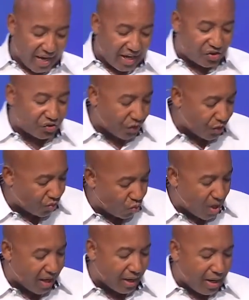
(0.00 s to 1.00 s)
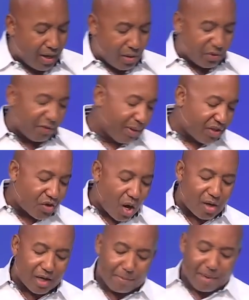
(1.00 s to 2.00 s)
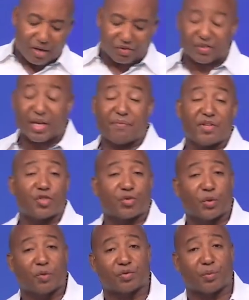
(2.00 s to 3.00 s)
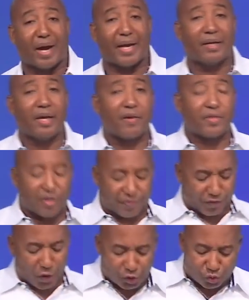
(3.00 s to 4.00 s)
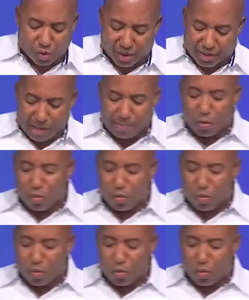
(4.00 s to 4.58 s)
a certain way. We've been talking about 7 truths, right? The first one, number